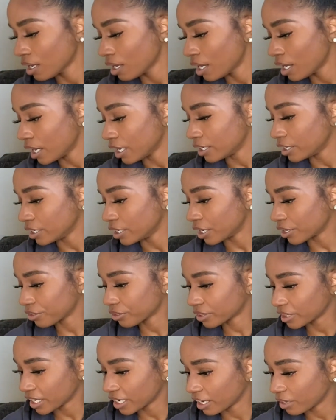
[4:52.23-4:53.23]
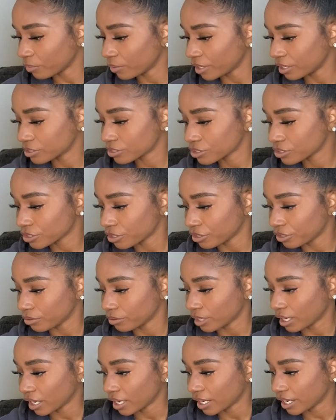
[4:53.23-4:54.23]
Another thing I wanted to show you
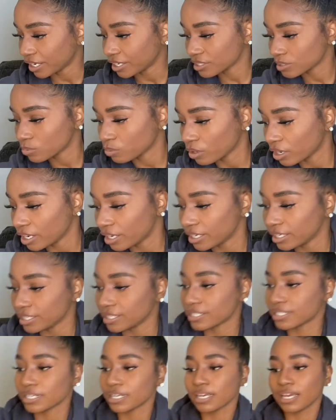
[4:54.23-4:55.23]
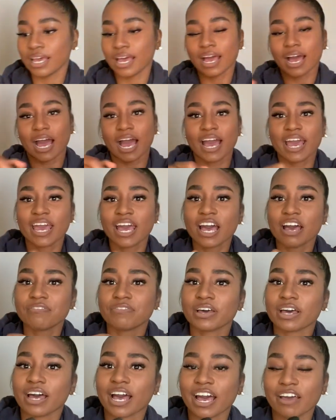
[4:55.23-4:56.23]
guys was
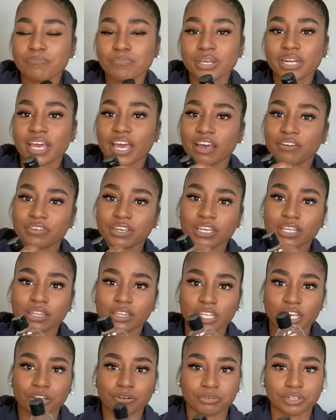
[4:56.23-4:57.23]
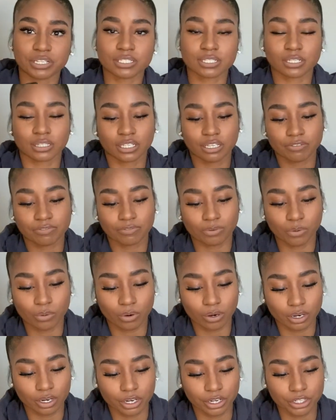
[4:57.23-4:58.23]
I've been having a thing recently
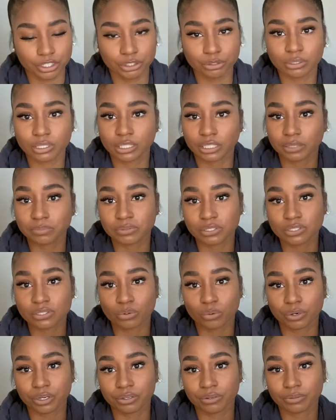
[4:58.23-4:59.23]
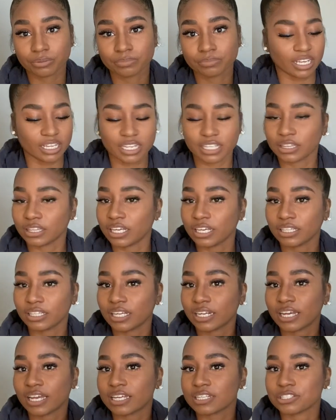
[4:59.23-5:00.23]
for eucalyptus oil. Anything that
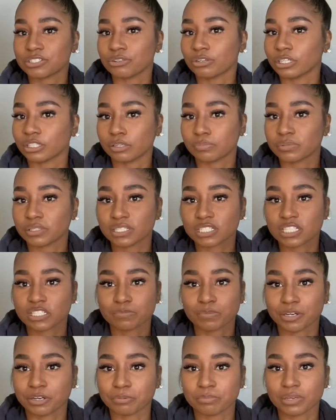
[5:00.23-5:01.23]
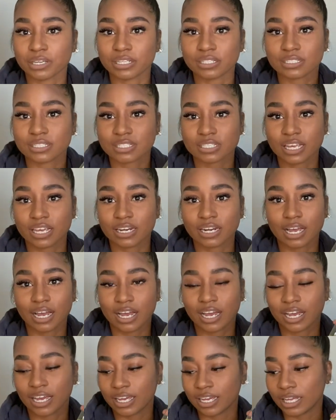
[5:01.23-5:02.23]
has eucalyptus spearmint scent,
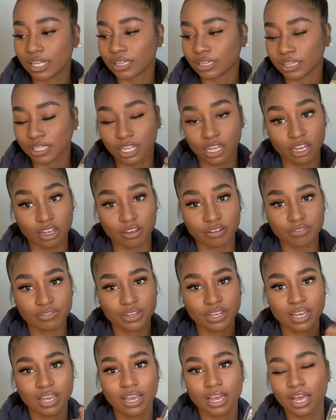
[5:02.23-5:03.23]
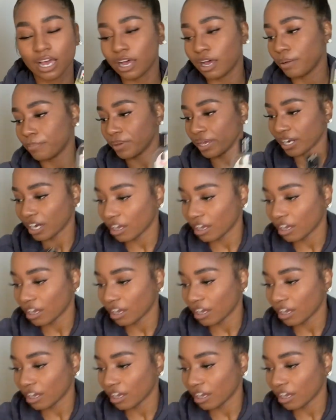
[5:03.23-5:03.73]
I love. And